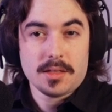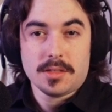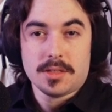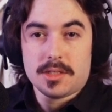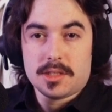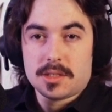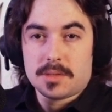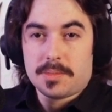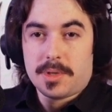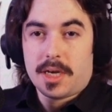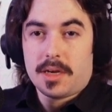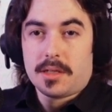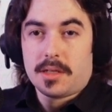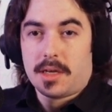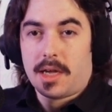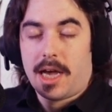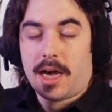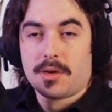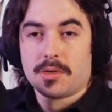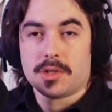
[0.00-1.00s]
it's about like
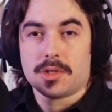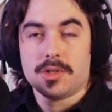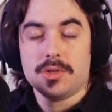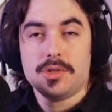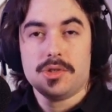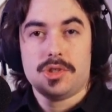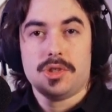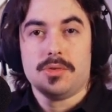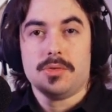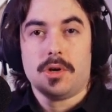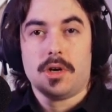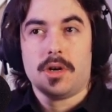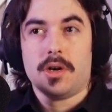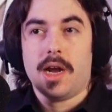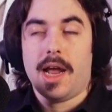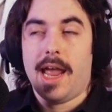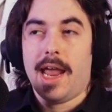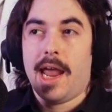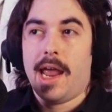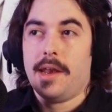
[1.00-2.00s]
how good you are
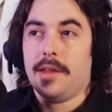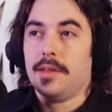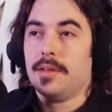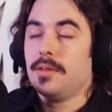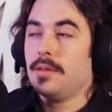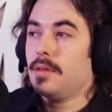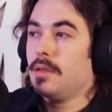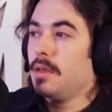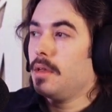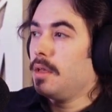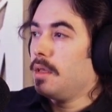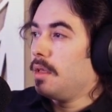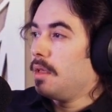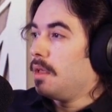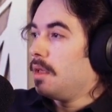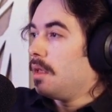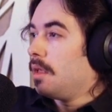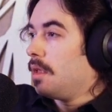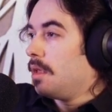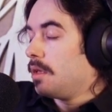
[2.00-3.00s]
at it.
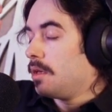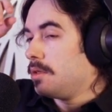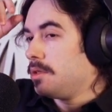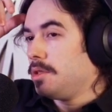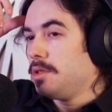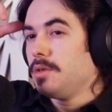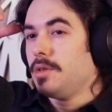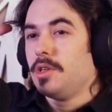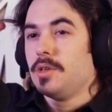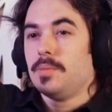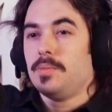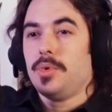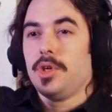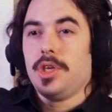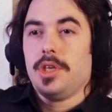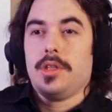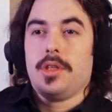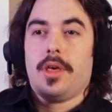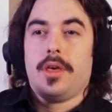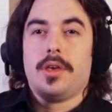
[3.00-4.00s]
Because you could
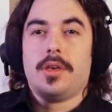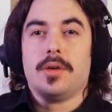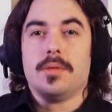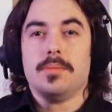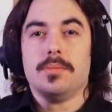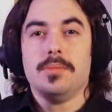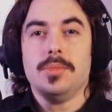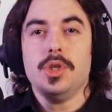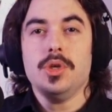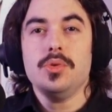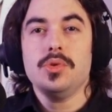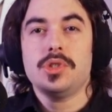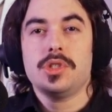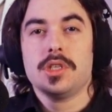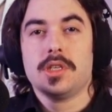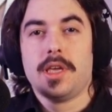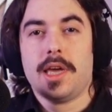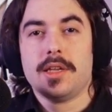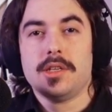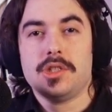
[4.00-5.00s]
be like a
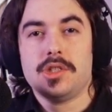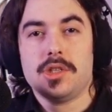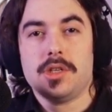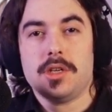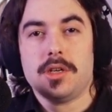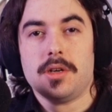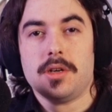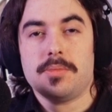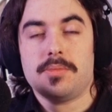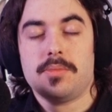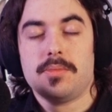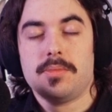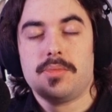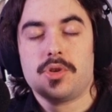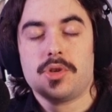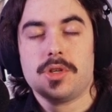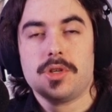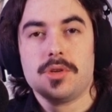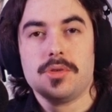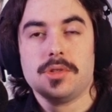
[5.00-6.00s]
music engineer,
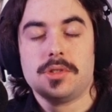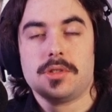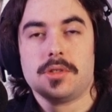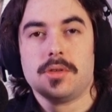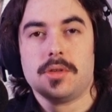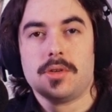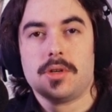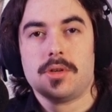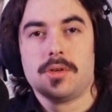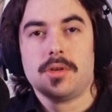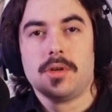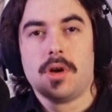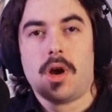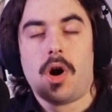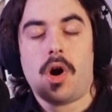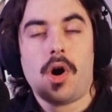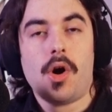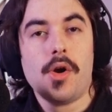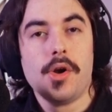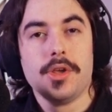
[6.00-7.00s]
producer, or
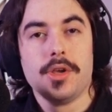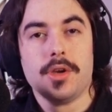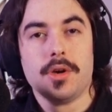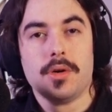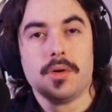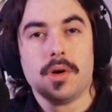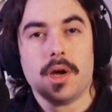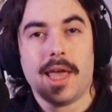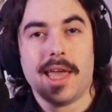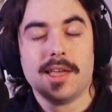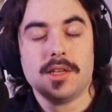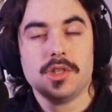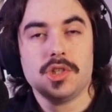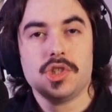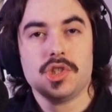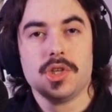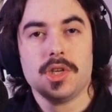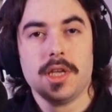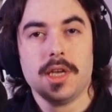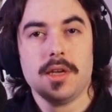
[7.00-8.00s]
audio
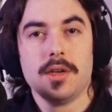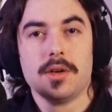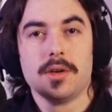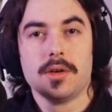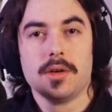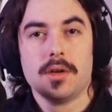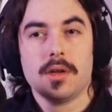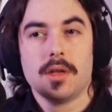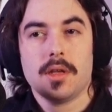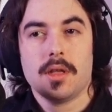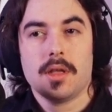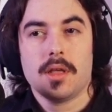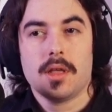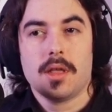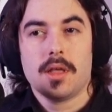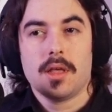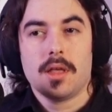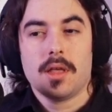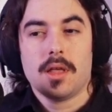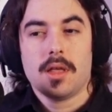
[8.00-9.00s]
engineer,
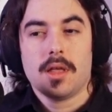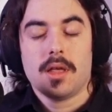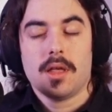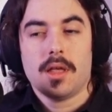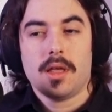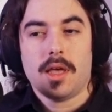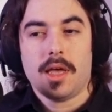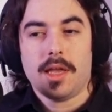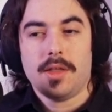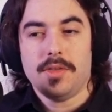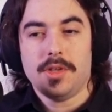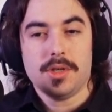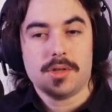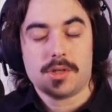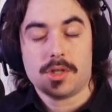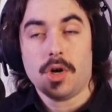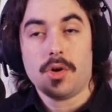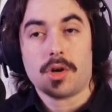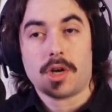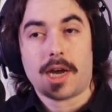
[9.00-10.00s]
and you could
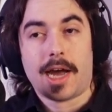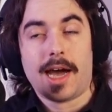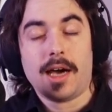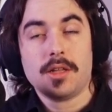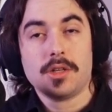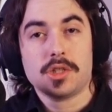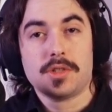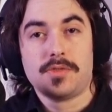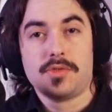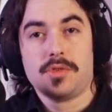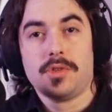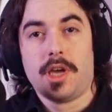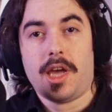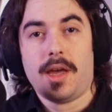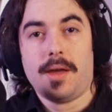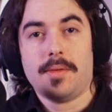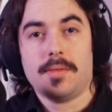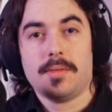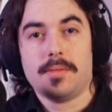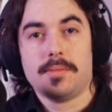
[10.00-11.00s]
go to college for
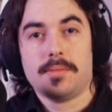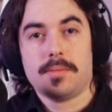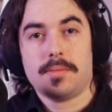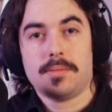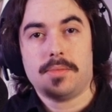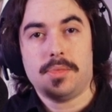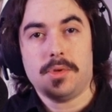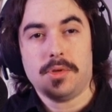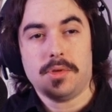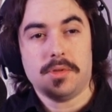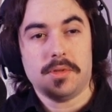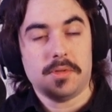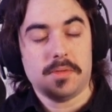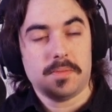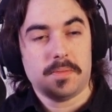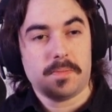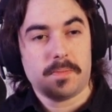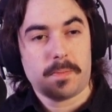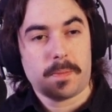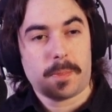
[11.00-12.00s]
that, but
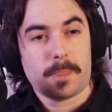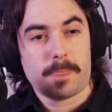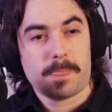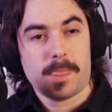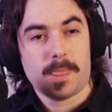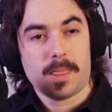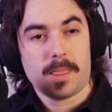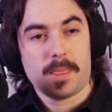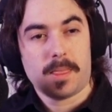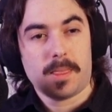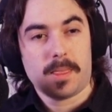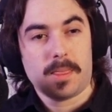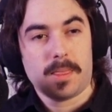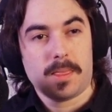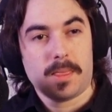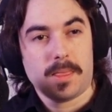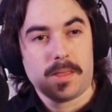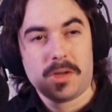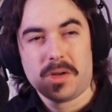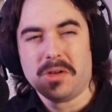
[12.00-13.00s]

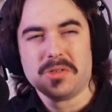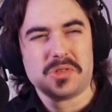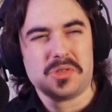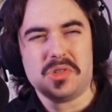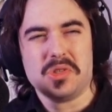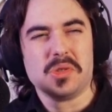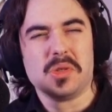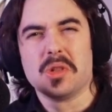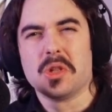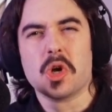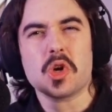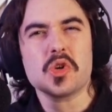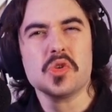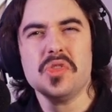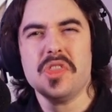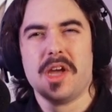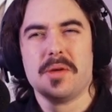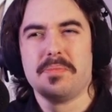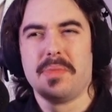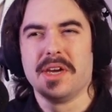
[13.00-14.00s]
you can also just learn
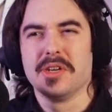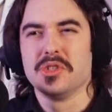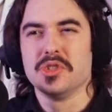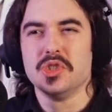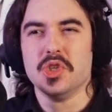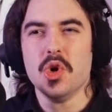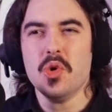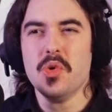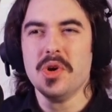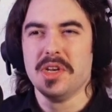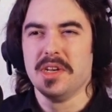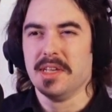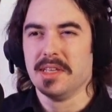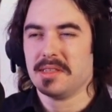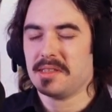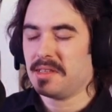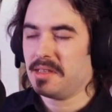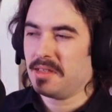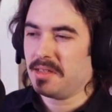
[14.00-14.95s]
that by doing it.